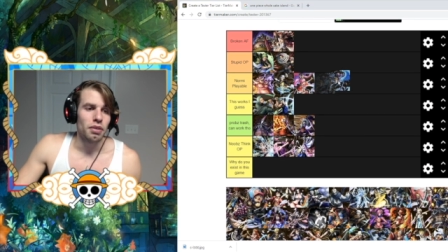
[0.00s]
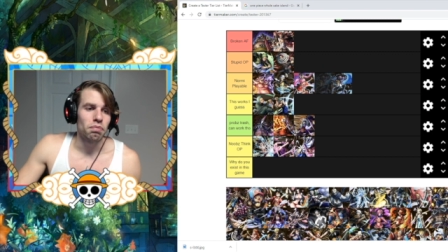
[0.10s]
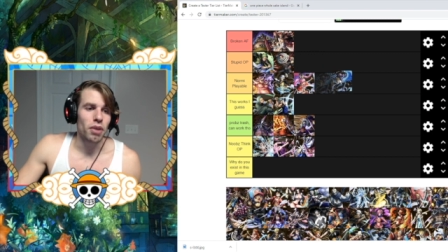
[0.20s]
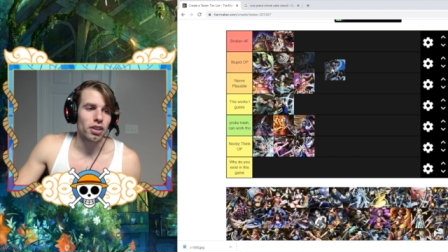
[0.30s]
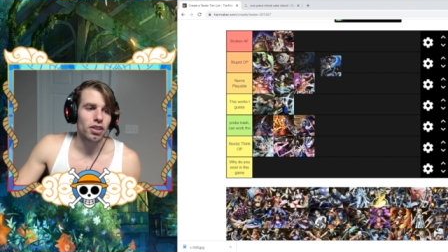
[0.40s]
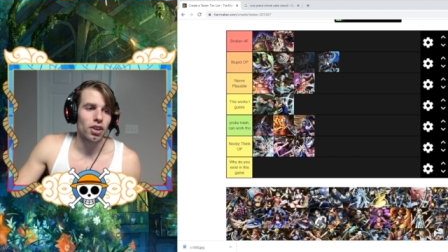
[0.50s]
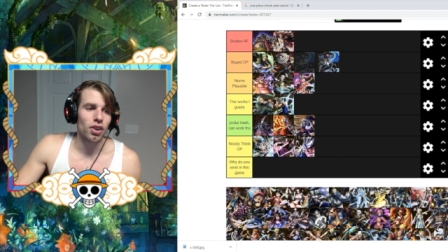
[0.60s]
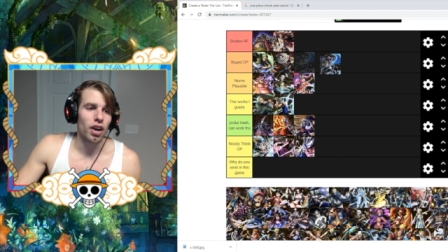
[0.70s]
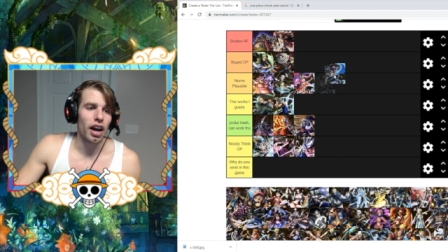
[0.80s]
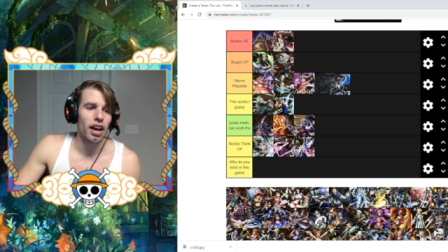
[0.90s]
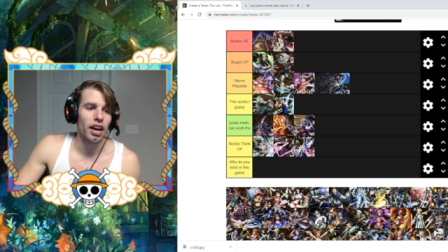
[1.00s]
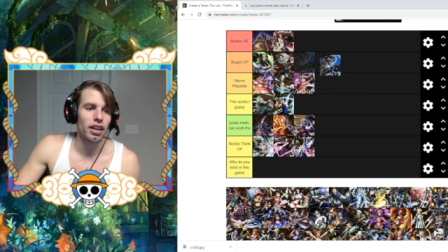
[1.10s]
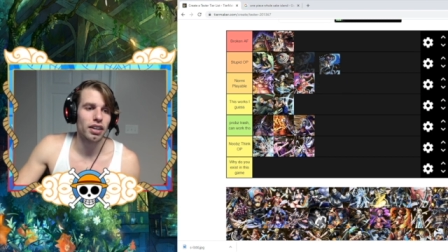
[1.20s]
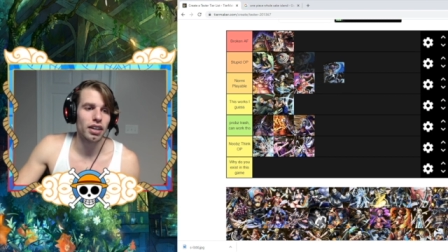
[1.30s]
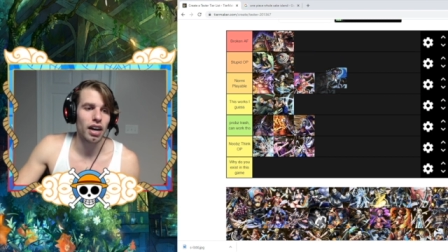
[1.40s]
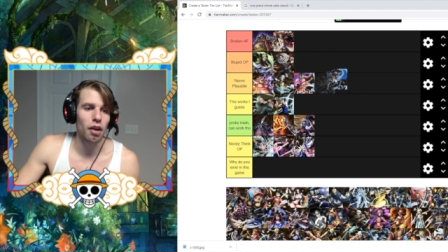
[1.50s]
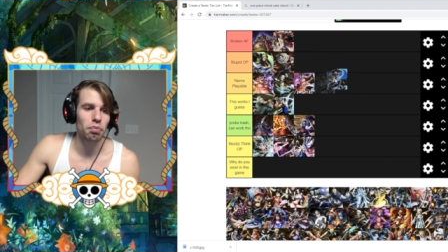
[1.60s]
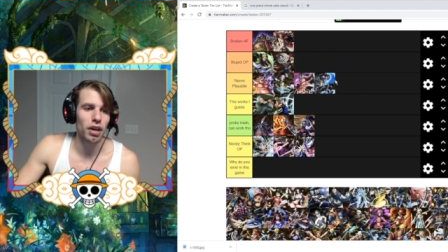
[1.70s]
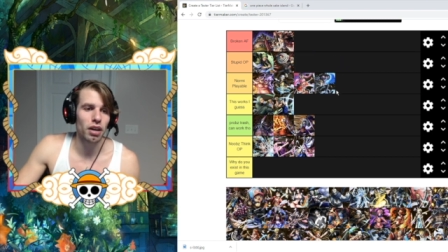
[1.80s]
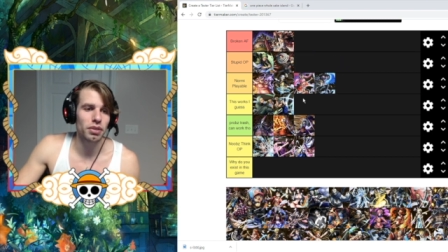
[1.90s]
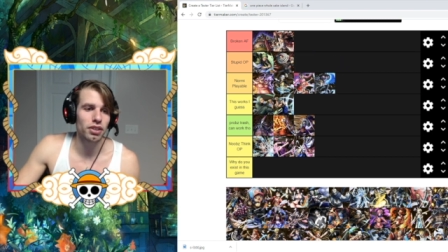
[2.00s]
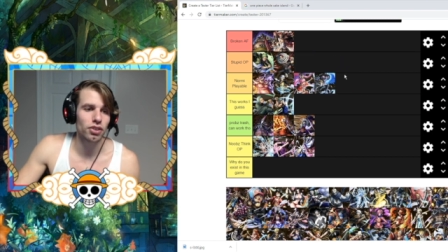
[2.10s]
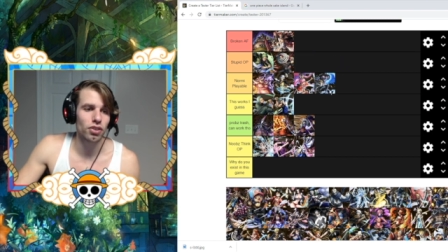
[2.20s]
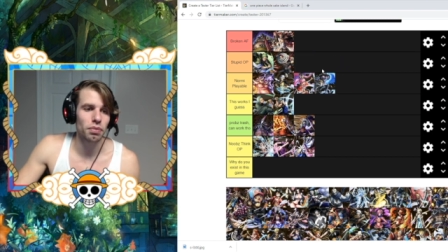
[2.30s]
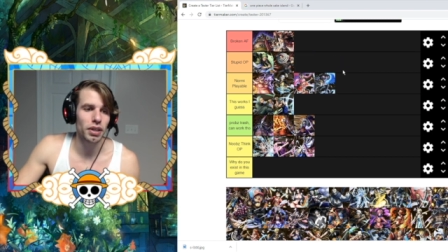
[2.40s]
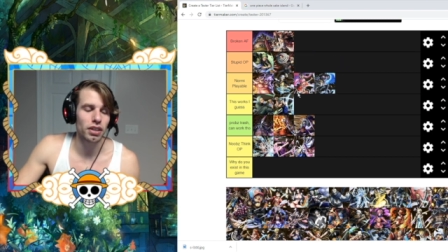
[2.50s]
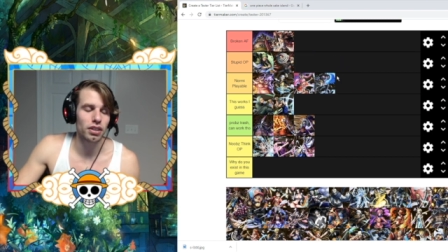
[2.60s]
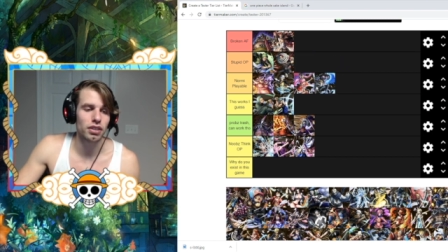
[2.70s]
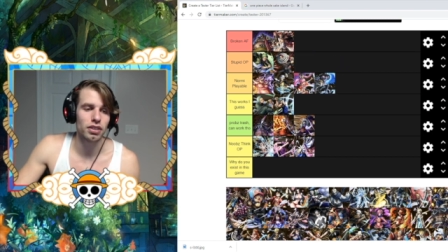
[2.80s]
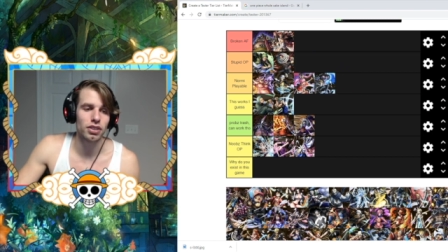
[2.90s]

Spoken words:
Marco, I'll probably throw up here.